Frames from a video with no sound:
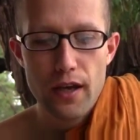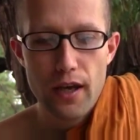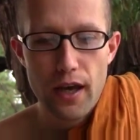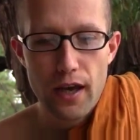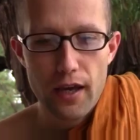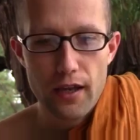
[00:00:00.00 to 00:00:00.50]

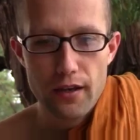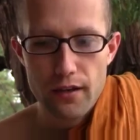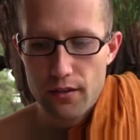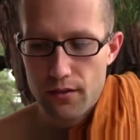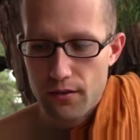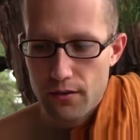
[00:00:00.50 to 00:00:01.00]

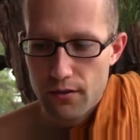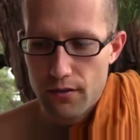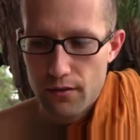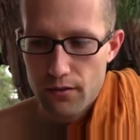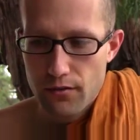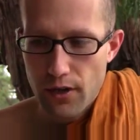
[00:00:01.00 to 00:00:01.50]
And
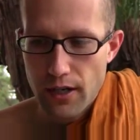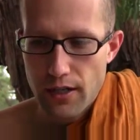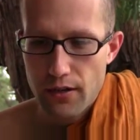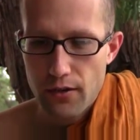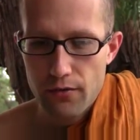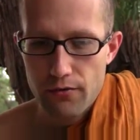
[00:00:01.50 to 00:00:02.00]
tried
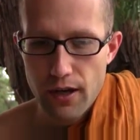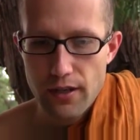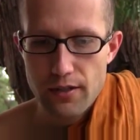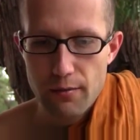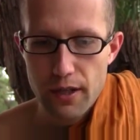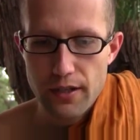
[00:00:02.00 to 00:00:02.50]
to
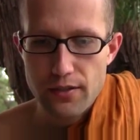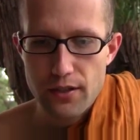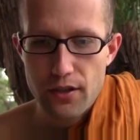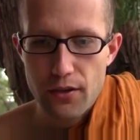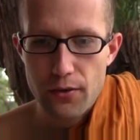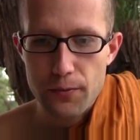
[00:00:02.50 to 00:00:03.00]
find a place
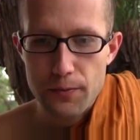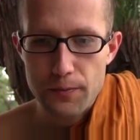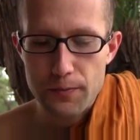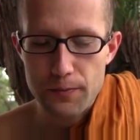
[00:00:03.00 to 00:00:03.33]
to go,